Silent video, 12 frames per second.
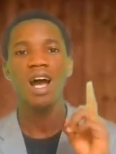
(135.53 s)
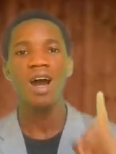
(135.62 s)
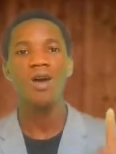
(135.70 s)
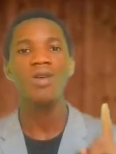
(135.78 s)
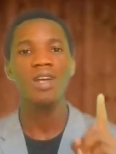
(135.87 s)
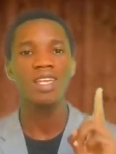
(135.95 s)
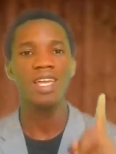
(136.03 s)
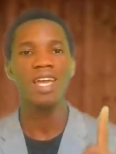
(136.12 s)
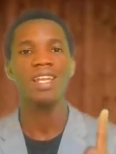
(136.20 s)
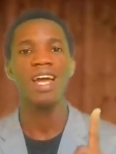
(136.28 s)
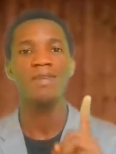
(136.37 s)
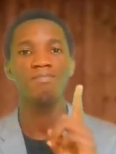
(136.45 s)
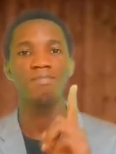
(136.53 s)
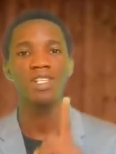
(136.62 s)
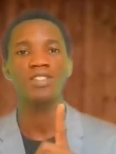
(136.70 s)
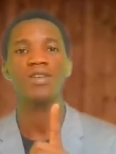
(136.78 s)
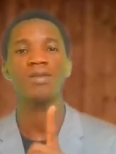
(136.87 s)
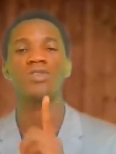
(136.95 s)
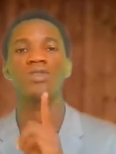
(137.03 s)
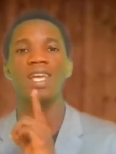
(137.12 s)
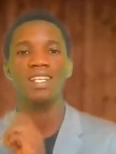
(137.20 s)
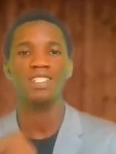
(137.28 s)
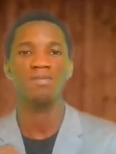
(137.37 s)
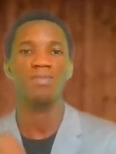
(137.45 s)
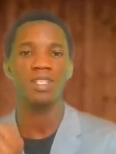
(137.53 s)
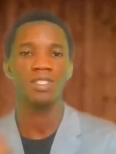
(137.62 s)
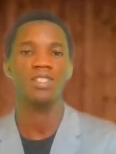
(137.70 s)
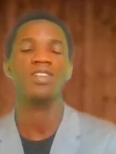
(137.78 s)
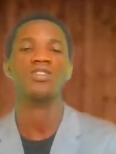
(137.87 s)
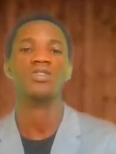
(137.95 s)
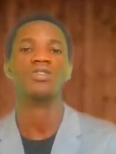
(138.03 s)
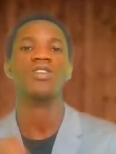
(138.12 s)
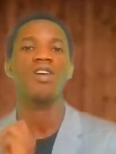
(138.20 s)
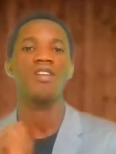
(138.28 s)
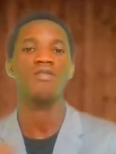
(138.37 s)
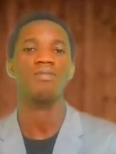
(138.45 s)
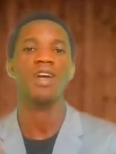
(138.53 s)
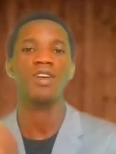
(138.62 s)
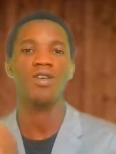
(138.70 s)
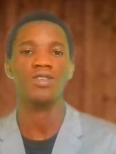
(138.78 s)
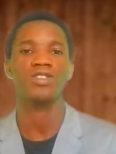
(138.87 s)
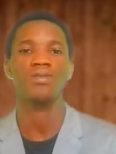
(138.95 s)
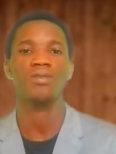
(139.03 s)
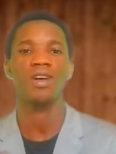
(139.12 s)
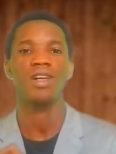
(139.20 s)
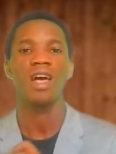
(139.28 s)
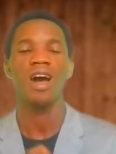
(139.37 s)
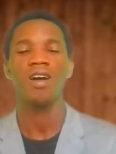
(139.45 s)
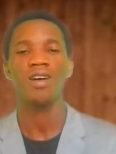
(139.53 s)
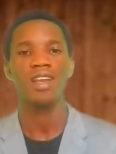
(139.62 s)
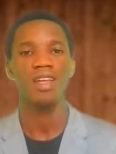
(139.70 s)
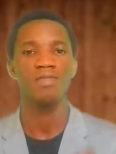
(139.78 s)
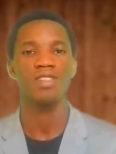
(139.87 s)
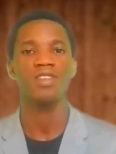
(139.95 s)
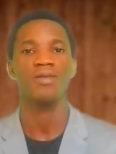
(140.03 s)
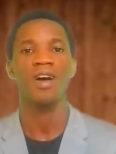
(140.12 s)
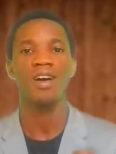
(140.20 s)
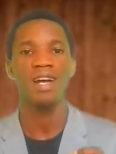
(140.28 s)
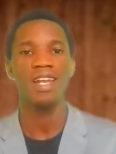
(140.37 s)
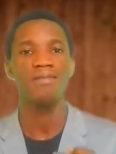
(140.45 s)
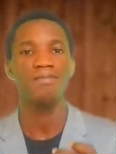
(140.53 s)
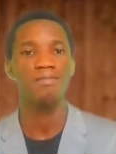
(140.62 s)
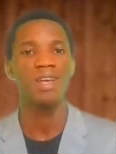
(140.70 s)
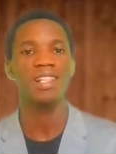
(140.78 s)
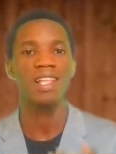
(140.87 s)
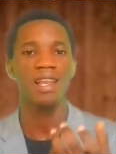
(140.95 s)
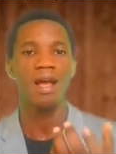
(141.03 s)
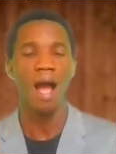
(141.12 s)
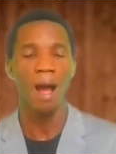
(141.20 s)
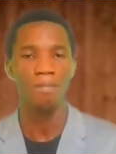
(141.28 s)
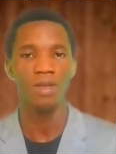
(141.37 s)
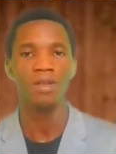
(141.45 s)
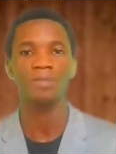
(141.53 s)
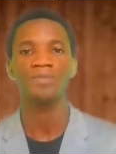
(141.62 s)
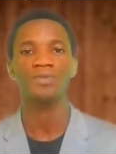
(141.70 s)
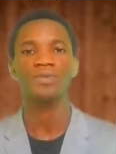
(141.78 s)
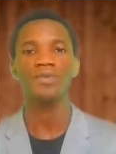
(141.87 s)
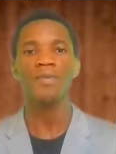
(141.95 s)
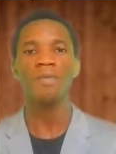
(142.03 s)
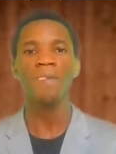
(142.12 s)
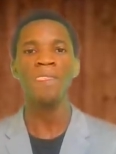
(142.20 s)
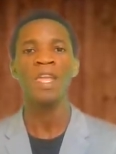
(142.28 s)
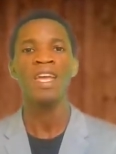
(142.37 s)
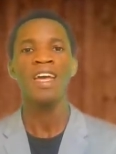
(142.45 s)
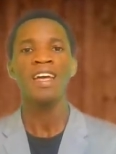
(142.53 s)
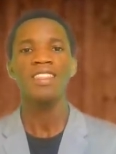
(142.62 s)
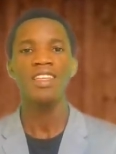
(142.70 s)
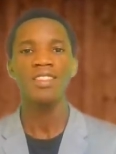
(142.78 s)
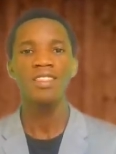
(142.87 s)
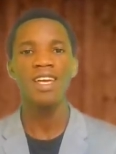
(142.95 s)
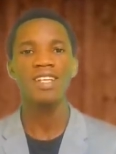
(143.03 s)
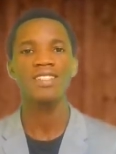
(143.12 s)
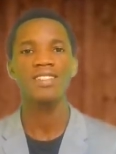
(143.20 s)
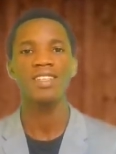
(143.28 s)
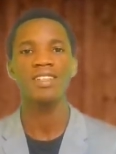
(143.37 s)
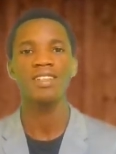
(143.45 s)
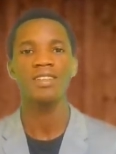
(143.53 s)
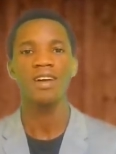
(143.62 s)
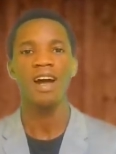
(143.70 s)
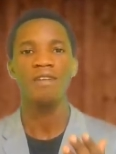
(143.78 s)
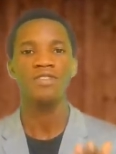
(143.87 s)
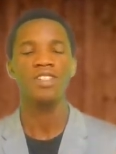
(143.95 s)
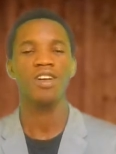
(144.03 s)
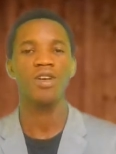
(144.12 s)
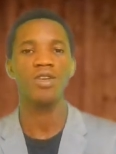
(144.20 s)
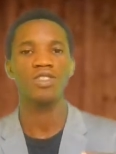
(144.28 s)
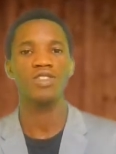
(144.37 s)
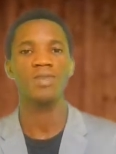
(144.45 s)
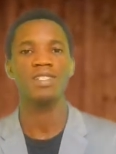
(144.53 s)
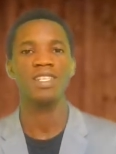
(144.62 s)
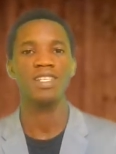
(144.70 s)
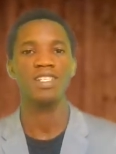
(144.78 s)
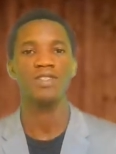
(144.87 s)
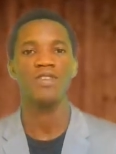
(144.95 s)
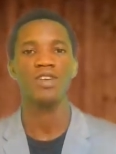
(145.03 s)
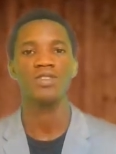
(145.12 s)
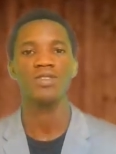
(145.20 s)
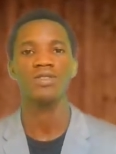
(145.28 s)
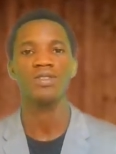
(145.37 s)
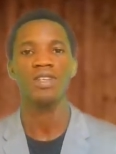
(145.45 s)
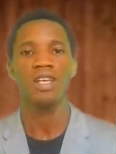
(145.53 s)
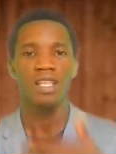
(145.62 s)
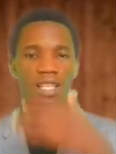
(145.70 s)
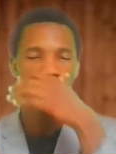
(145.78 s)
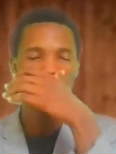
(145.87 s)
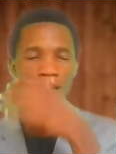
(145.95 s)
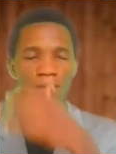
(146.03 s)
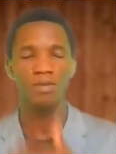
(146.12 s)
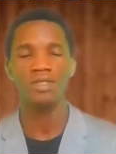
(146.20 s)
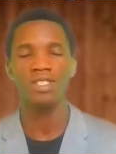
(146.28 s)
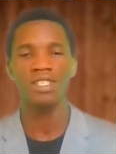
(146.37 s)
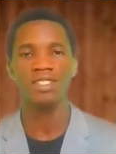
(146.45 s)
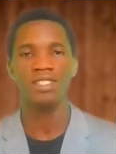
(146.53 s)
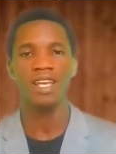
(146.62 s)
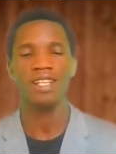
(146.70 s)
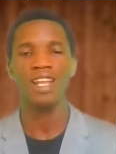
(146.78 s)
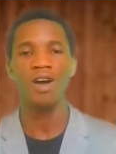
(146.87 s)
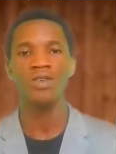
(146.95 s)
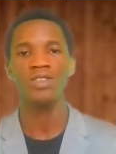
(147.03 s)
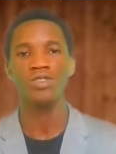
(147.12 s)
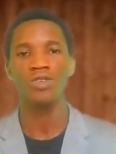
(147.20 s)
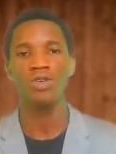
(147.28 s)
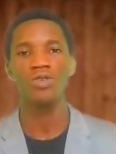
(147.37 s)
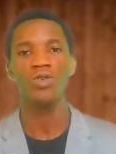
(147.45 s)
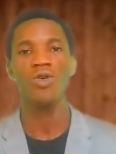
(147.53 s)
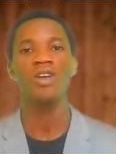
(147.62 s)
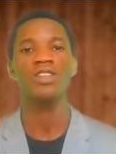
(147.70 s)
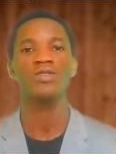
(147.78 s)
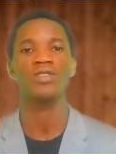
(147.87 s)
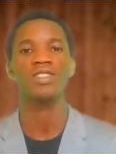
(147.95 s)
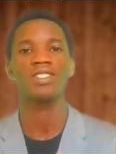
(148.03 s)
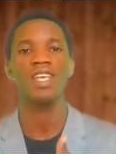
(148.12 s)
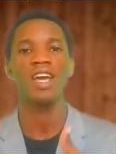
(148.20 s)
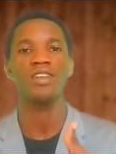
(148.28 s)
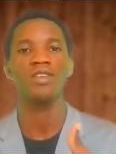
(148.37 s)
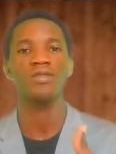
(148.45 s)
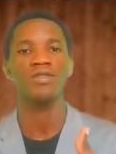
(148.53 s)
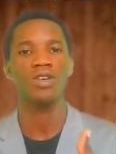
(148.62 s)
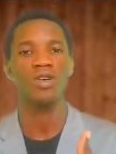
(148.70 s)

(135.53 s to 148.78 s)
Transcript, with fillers: How can I meet up to the expectation of my customer? How can I meet up? How can I make them happy? The next thing after customer satisfaction that happens is that now it's going to go into the side of the